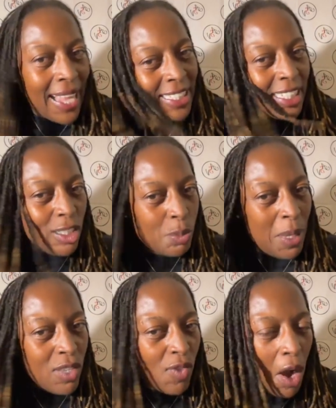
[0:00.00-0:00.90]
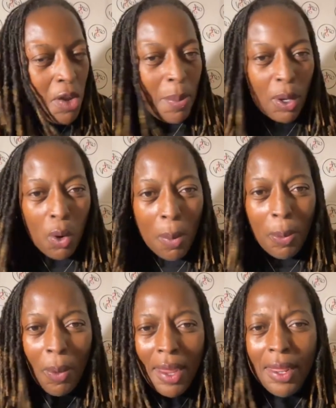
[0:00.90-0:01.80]
Action Speaks Volume
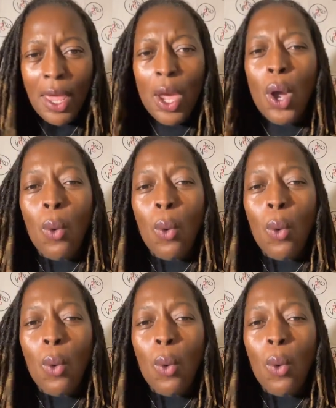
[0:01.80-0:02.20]
Incorporated,